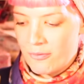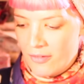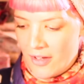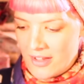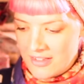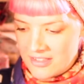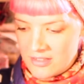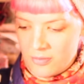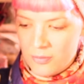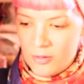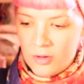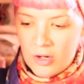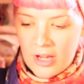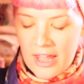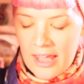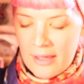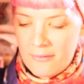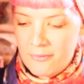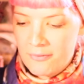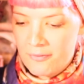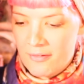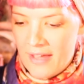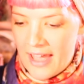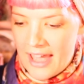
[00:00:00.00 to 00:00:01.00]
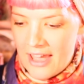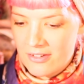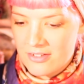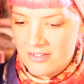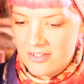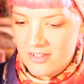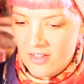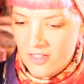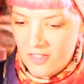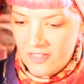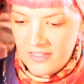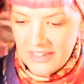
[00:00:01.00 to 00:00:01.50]
First of all, I
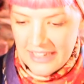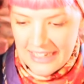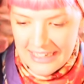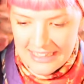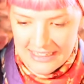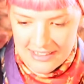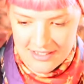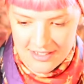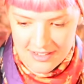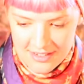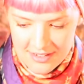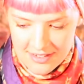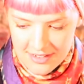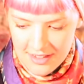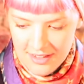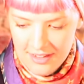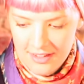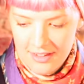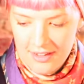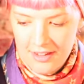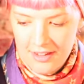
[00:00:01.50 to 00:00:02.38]
found these